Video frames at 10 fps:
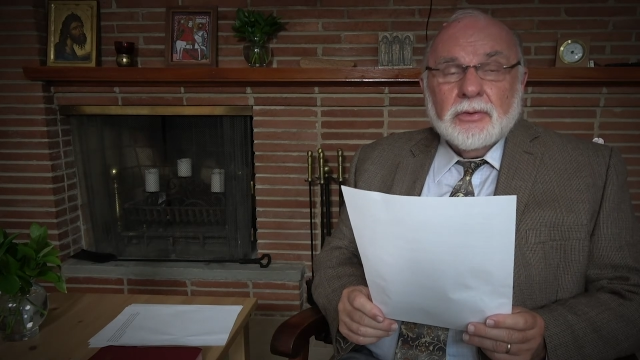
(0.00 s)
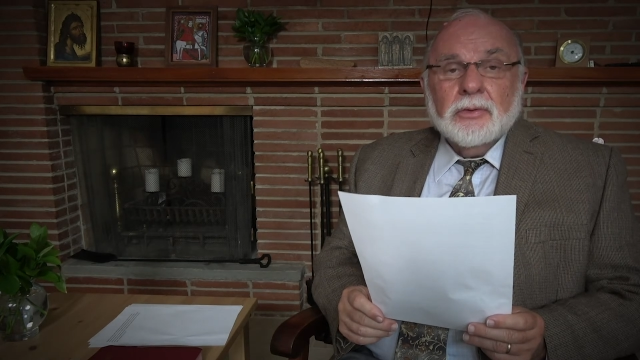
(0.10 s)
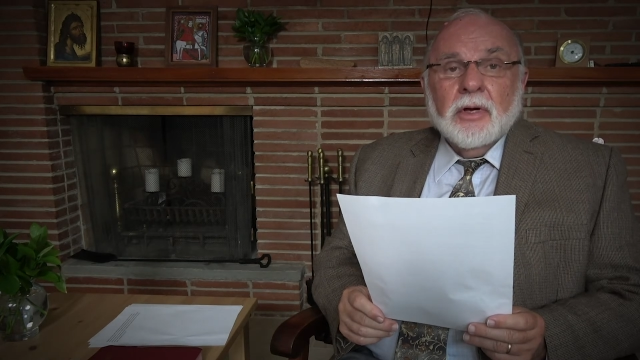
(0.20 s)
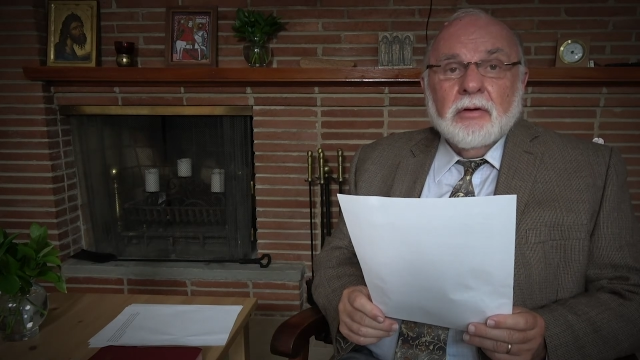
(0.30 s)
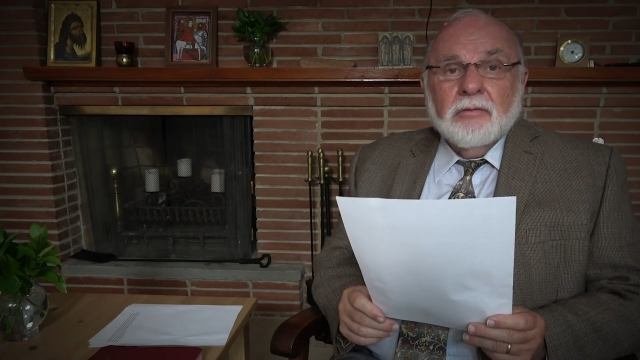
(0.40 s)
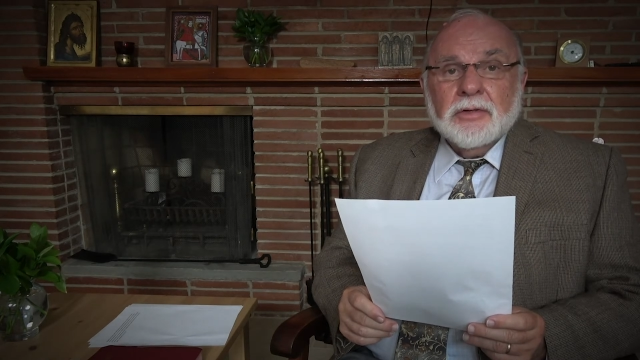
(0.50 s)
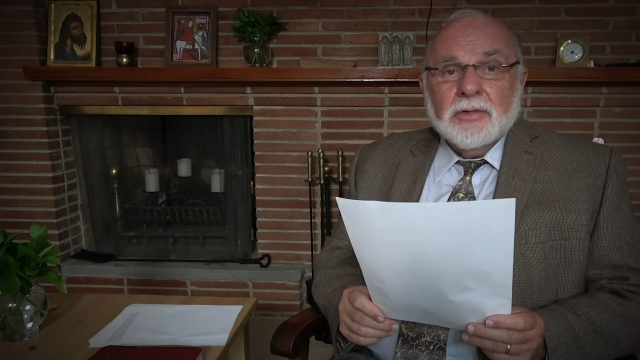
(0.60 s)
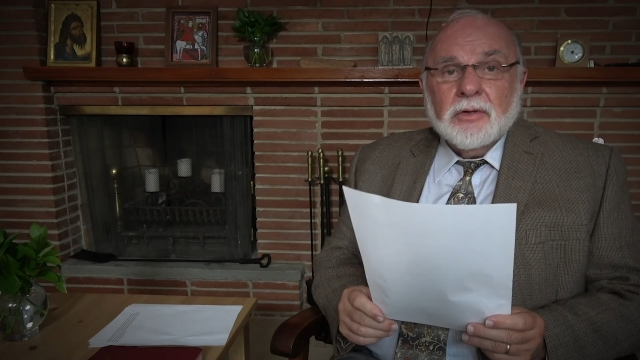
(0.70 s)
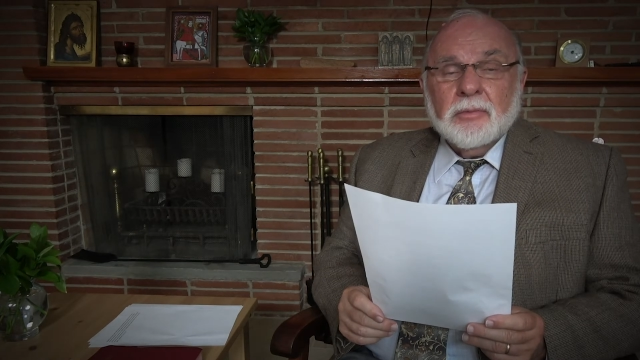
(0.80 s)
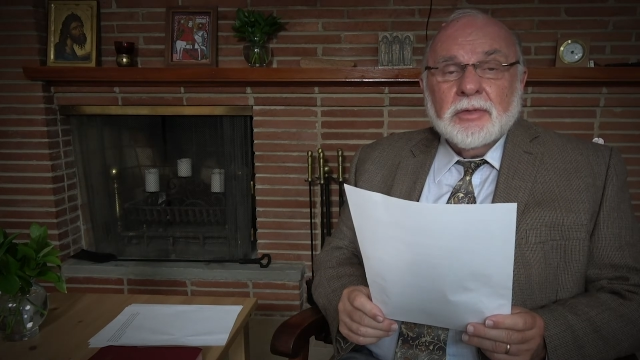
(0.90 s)
through every
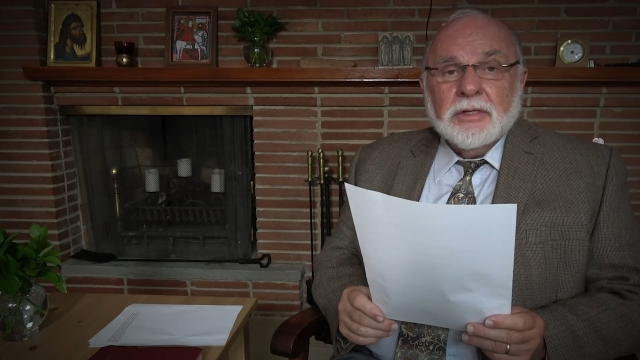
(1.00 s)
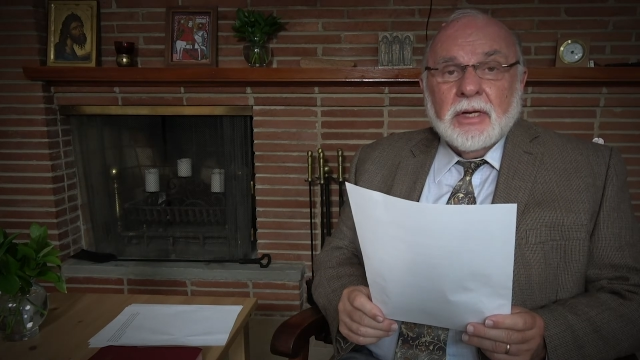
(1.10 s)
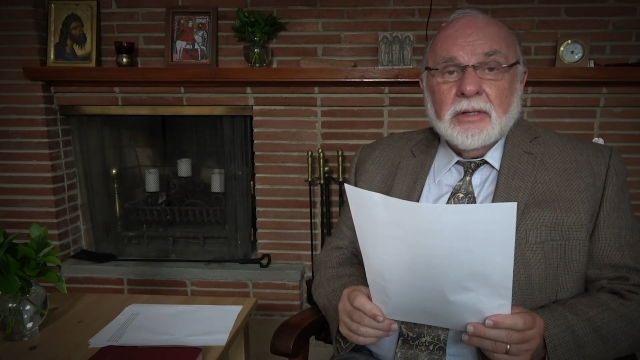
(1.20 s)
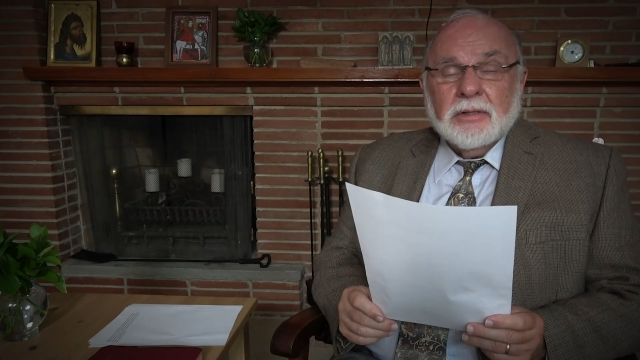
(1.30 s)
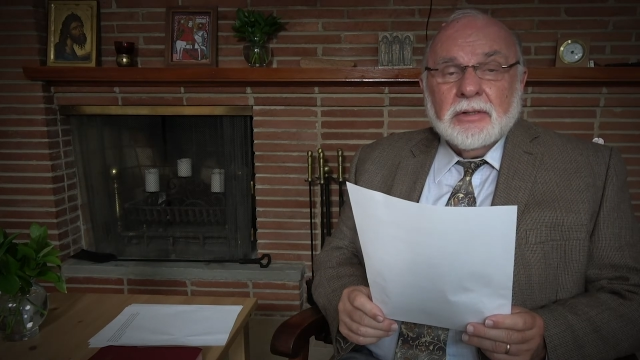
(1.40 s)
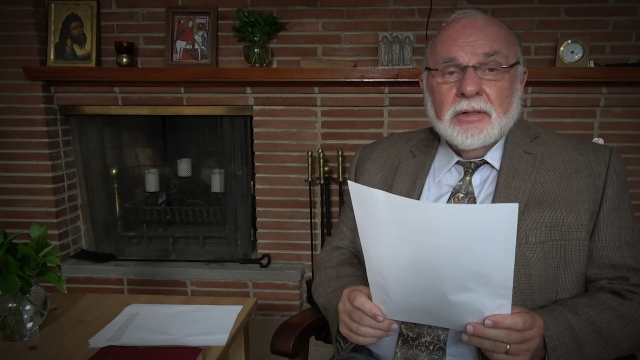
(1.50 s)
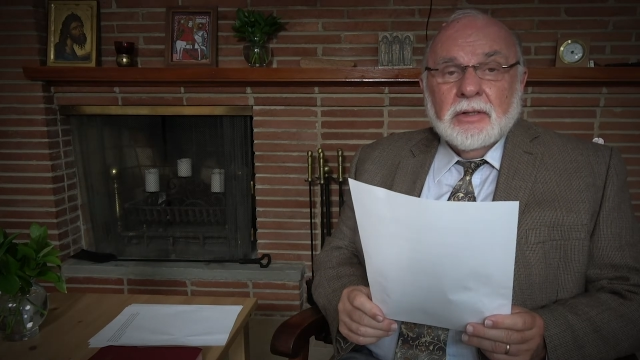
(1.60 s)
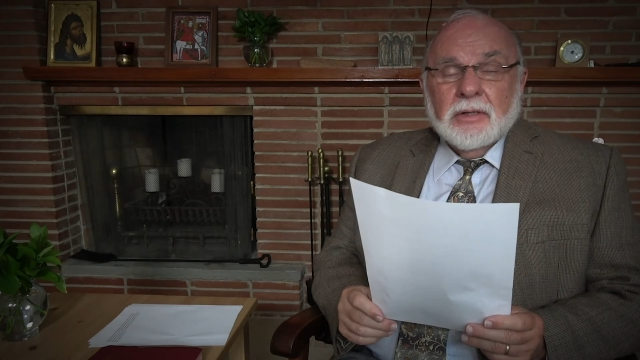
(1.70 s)
circumstance.